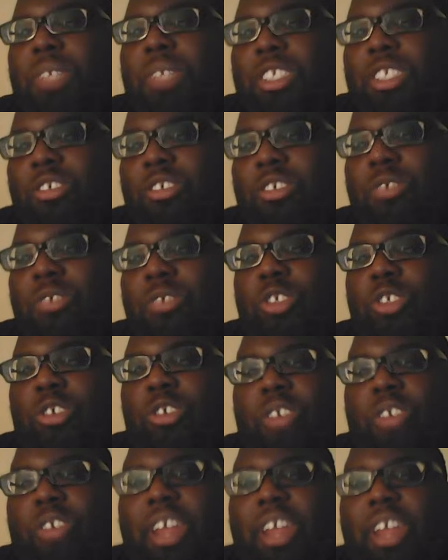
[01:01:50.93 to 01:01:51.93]
disagree with you
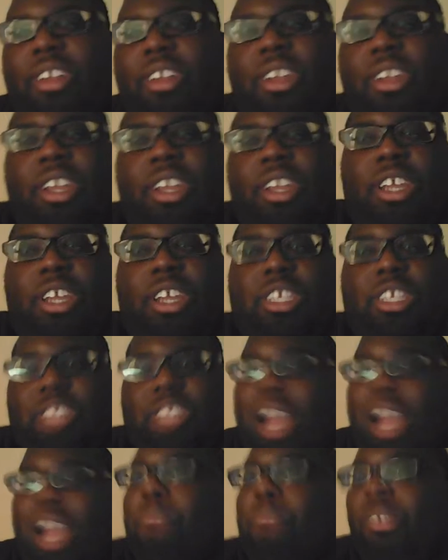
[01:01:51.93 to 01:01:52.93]
on that. It's
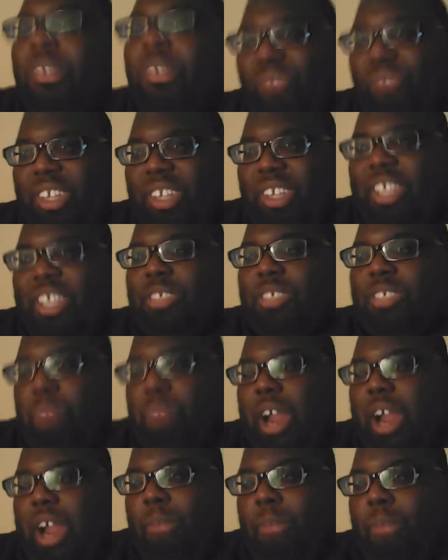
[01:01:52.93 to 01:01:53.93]
not Big V that's the
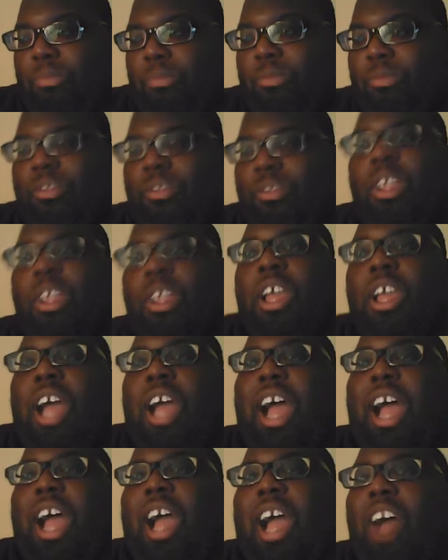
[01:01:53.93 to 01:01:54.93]
problem.
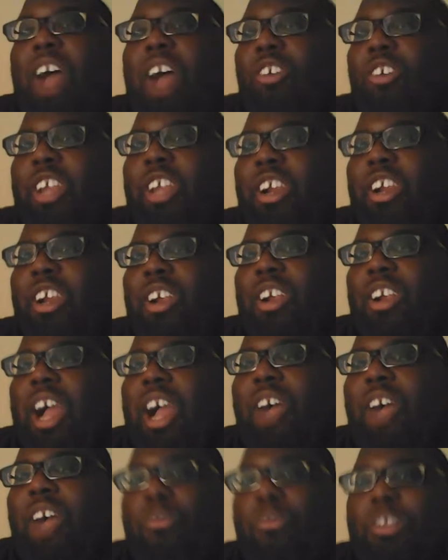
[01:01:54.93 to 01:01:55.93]
I don't care
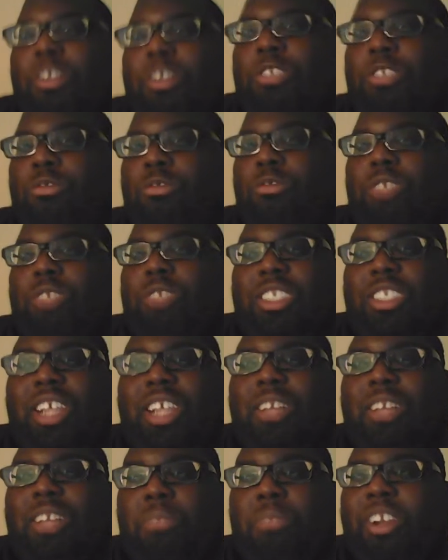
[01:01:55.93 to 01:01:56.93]
how much you
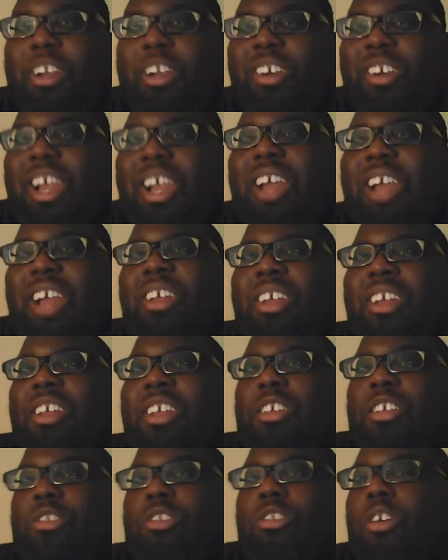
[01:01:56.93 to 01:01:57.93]
dislike the player or not.
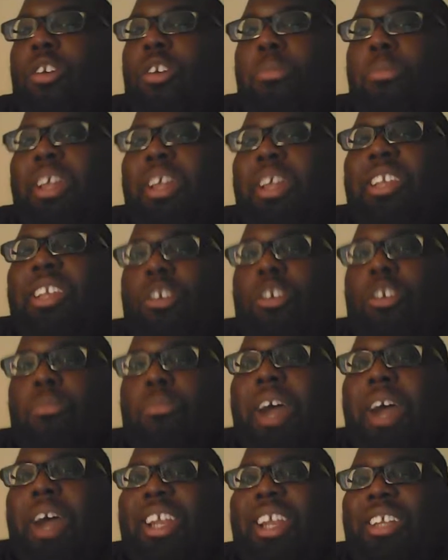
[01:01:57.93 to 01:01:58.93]
You don't play
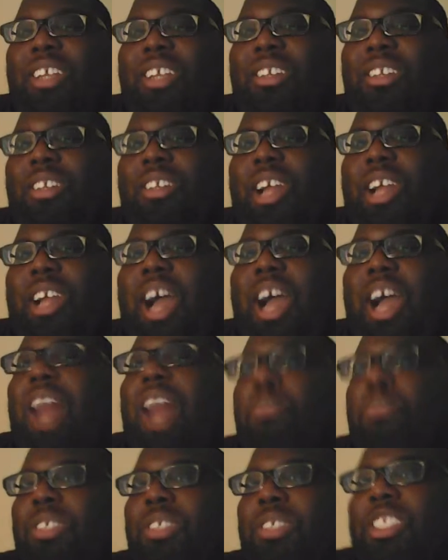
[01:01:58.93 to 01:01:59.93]
nobody out
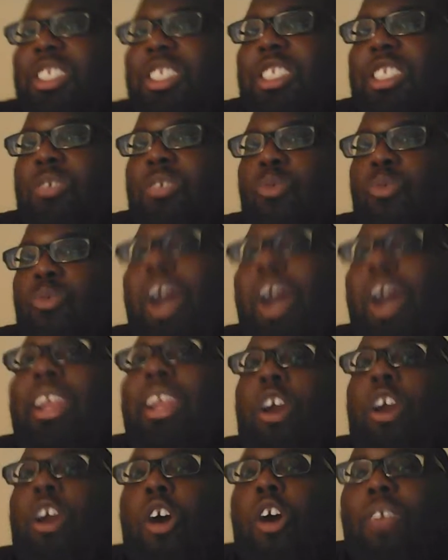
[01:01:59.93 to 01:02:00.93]
of position while
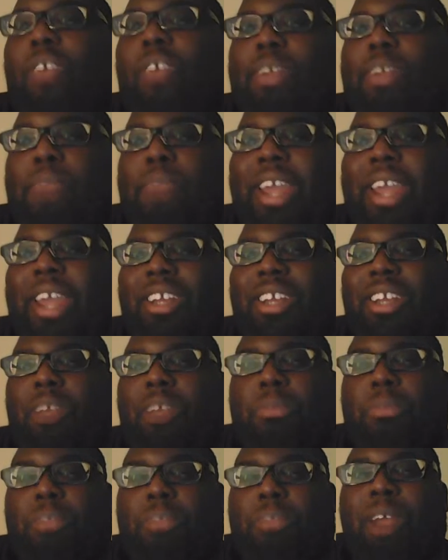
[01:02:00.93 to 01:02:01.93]
they already banged
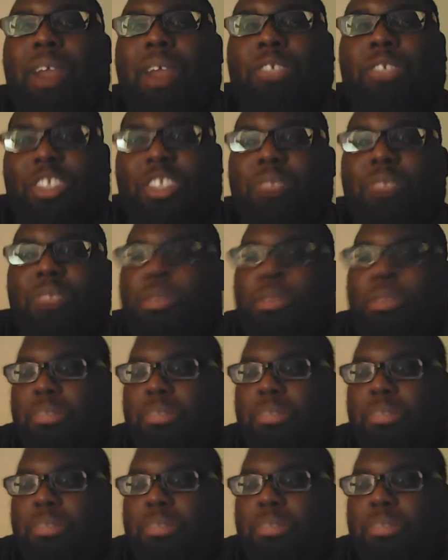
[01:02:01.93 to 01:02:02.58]
up and probably shouldn't be